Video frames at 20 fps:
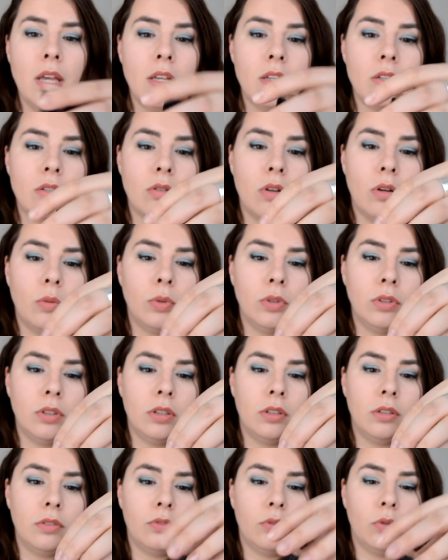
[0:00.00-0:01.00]
So I
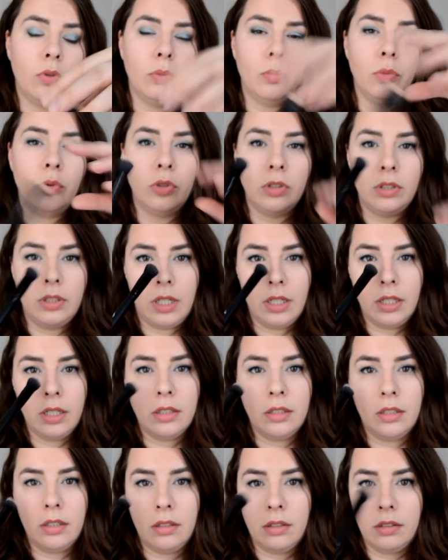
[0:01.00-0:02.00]
wanted for more
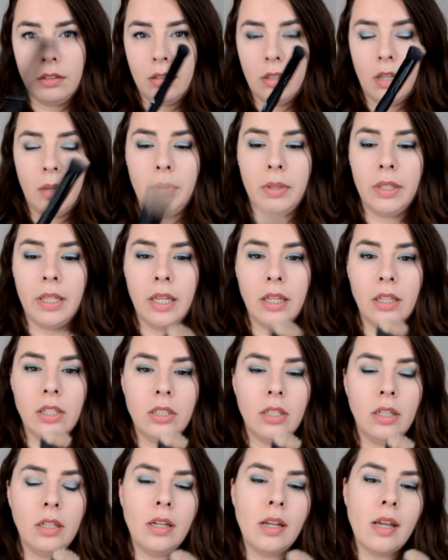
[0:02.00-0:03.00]
targeted
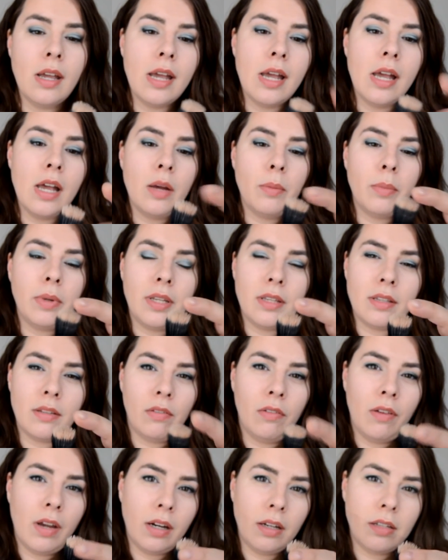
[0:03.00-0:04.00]
application, but it's
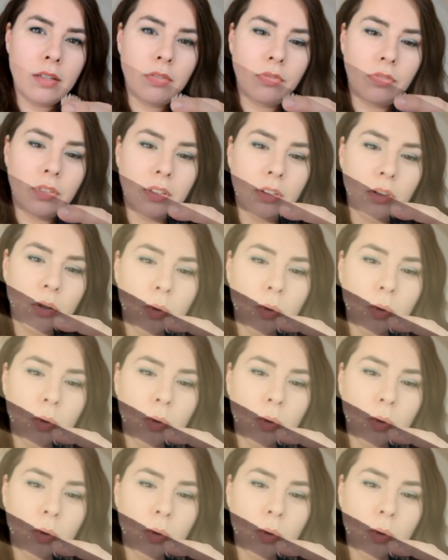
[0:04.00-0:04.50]
a very different